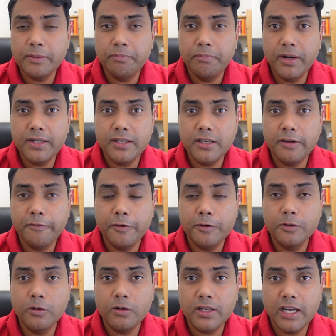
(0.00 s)
better if you
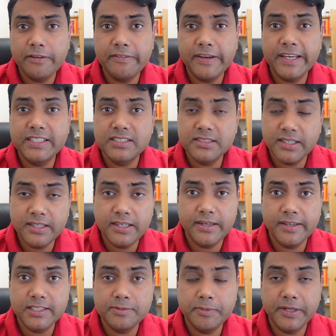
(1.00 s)
do not have extended
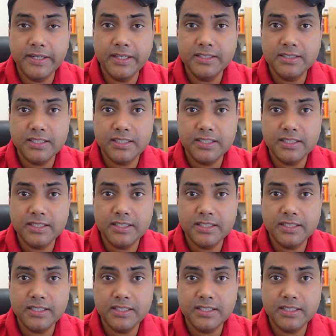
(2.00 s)
experience